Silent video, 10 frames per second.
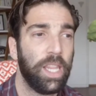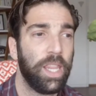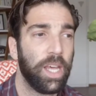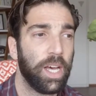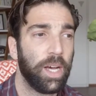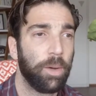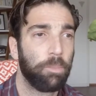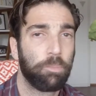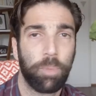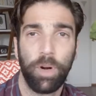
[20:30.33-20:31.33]
the
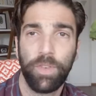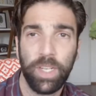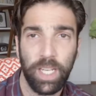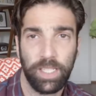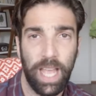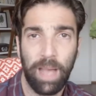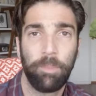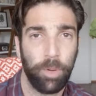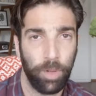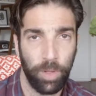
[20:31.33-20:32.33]
perfect
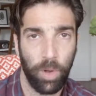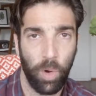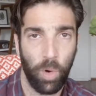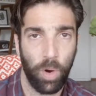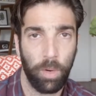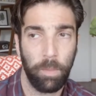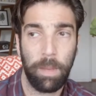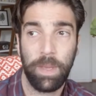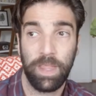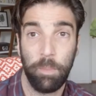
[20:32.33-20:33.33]
example or
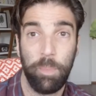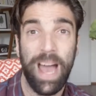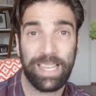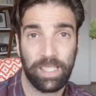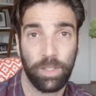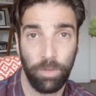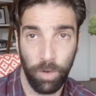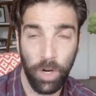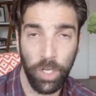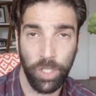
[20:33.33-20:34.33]
maybe the best
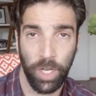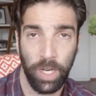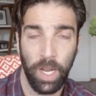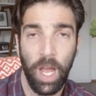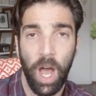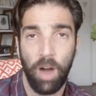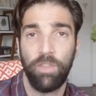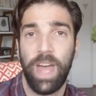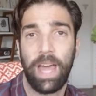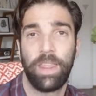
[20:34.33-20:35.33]
version of
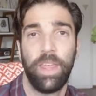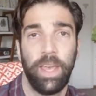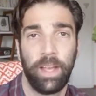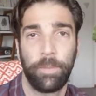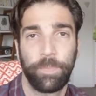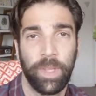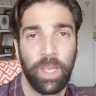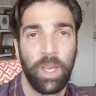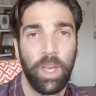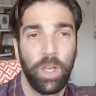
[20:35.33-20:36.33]
that thing.
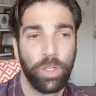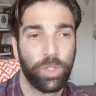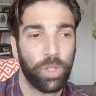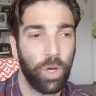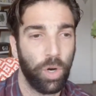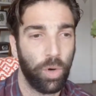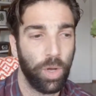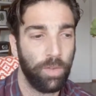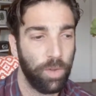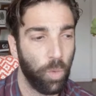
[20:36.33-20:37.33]
So
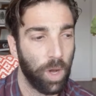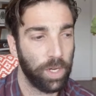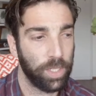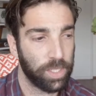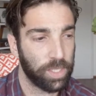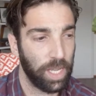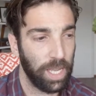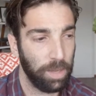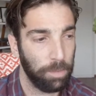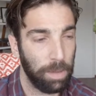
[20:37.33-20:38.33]
if you wanted to
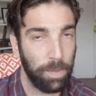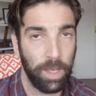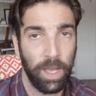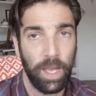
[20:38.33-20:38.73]
say maybe